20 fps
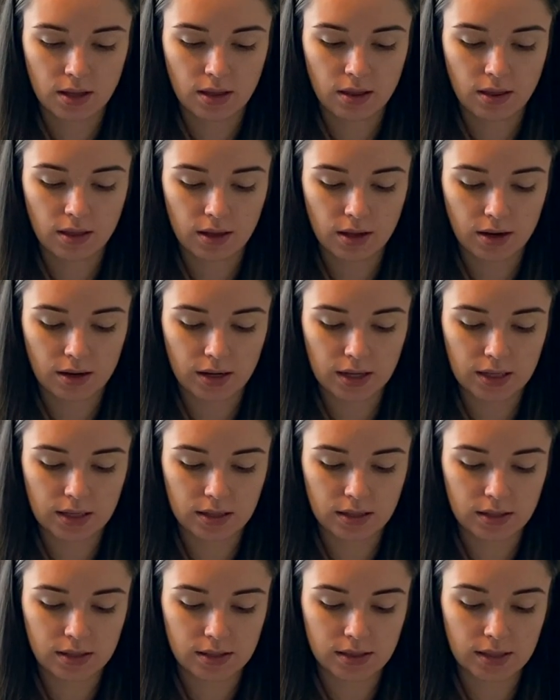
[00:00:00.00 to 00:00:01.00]
There
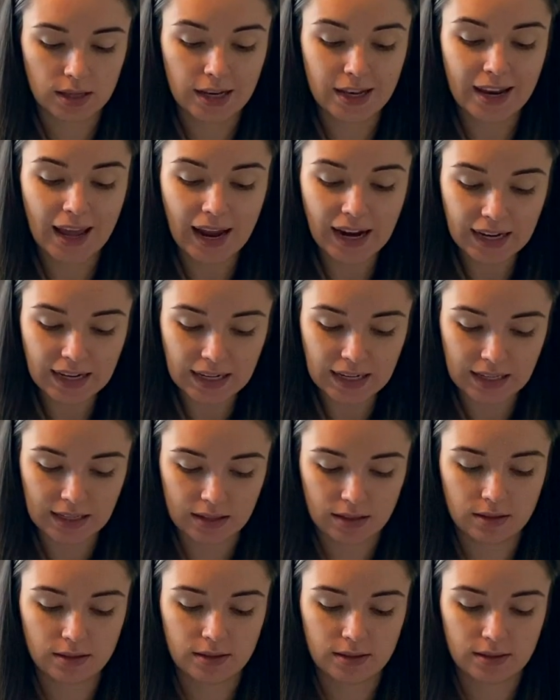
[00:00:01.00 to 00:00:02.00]
is
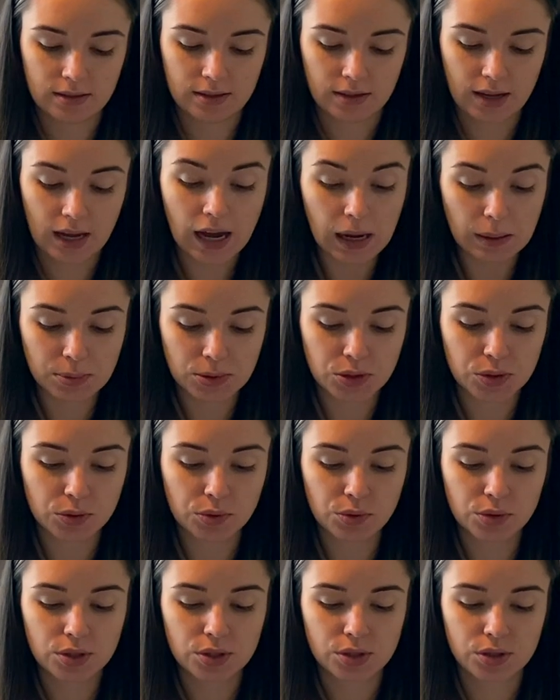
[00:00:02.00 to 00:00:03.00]
90
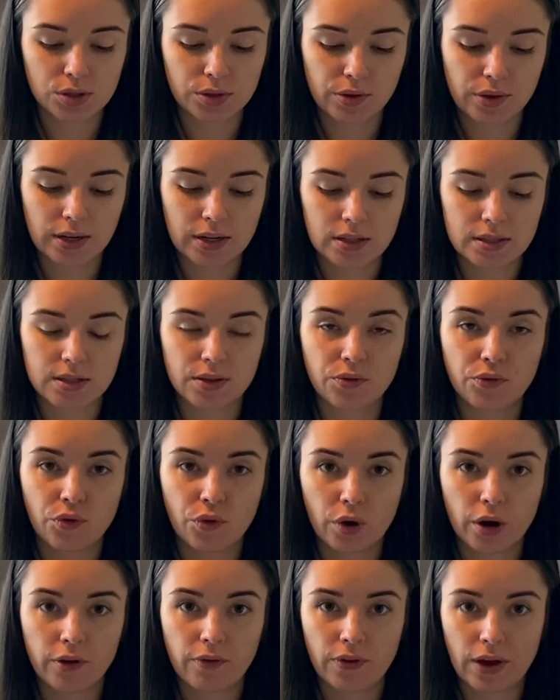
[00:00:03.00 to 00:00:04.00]
capsules, so that is a
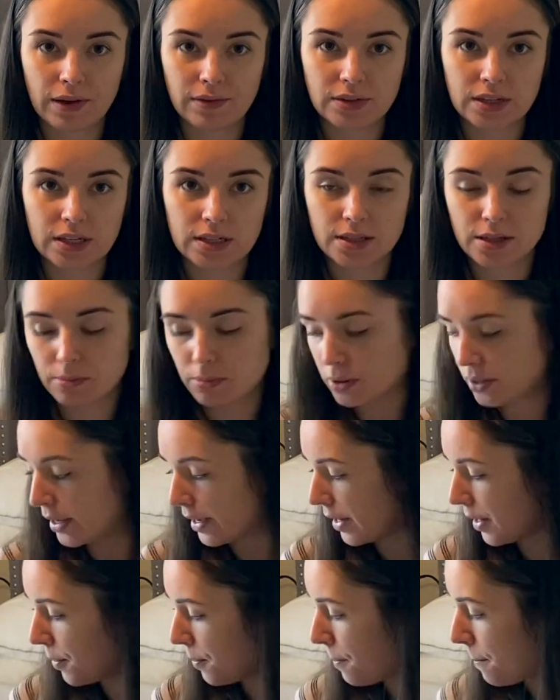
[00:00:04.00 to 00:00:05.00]
45-day supply.